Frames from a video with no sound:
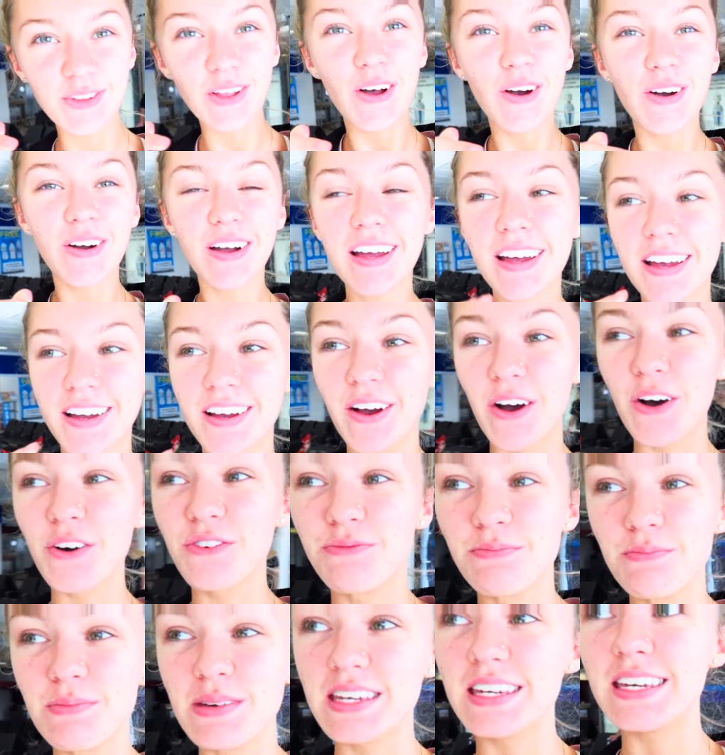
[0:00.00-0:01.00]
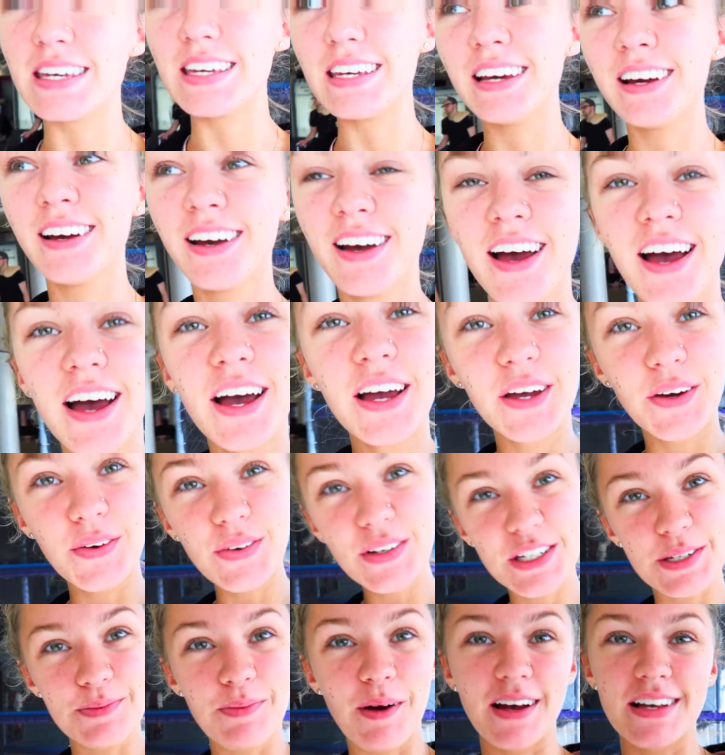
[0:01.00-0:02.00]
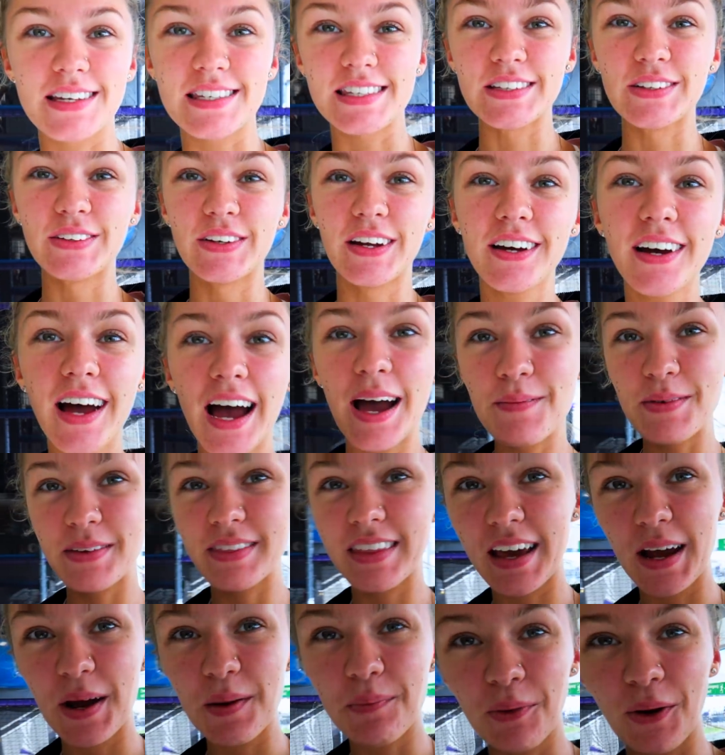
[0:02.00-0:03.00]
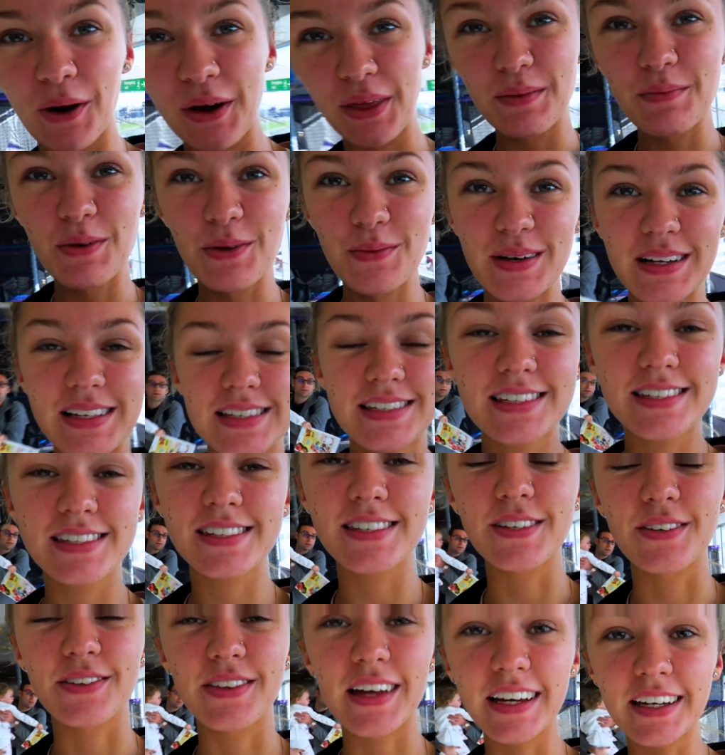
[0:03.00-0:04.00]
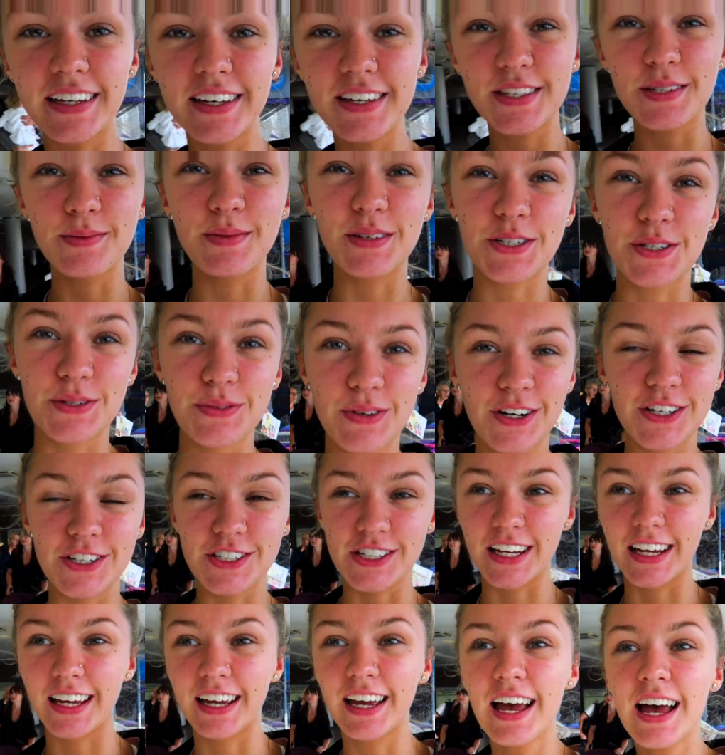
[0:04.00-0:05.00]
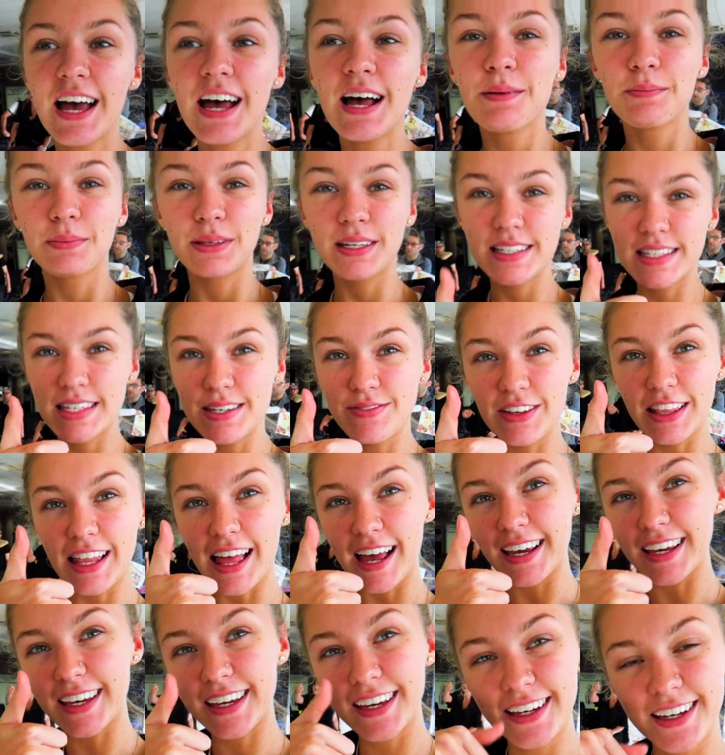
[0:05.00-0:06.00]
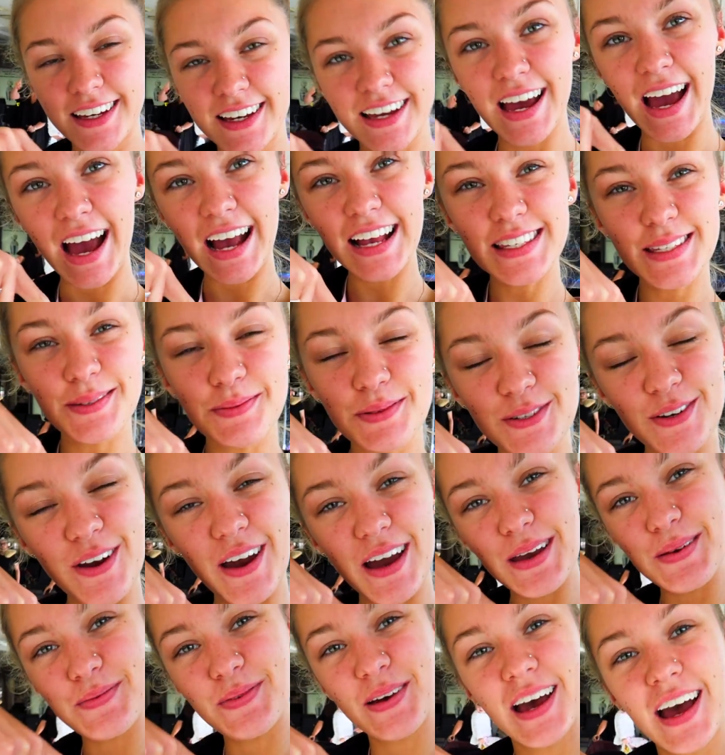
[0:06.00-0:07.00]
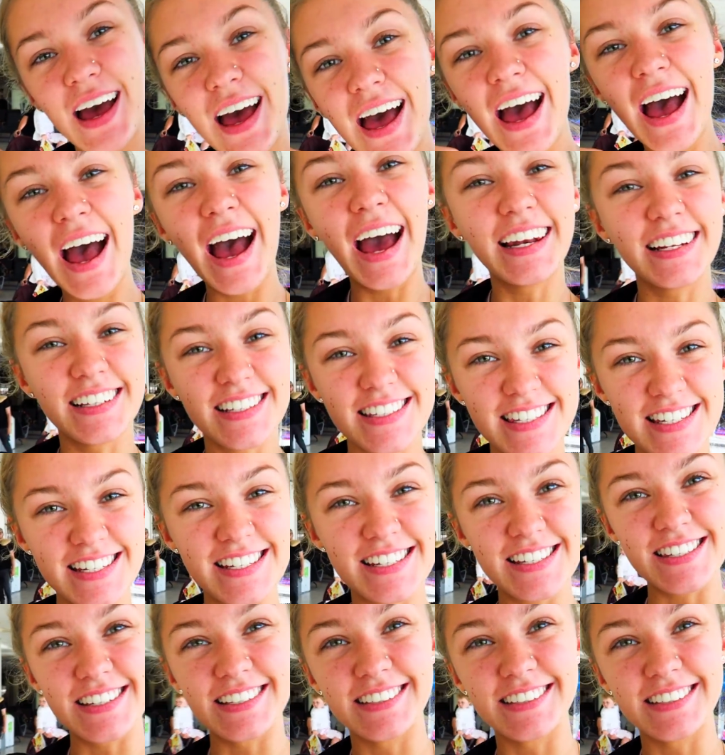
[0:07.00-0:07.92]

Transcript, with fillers: vlog of me going to Barcelona. I'm in the airport at the moment, so thank you so much for watching. Please leave a like and subscribe, and I'll see you